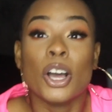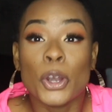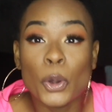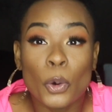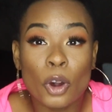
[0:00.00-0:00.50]

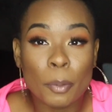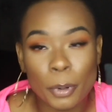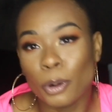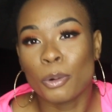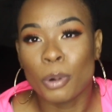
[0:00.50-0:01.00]

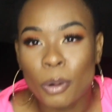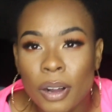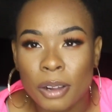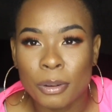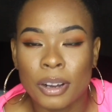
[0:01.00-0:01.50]
normal, quote
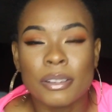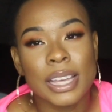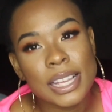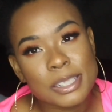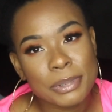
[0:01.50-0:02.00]
unquote.
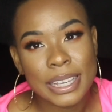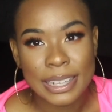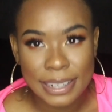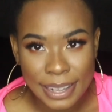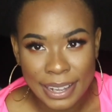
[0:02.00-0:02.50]
Yes, we
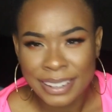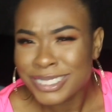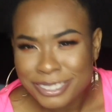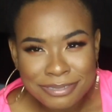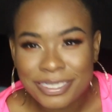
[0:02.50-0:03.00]
can date.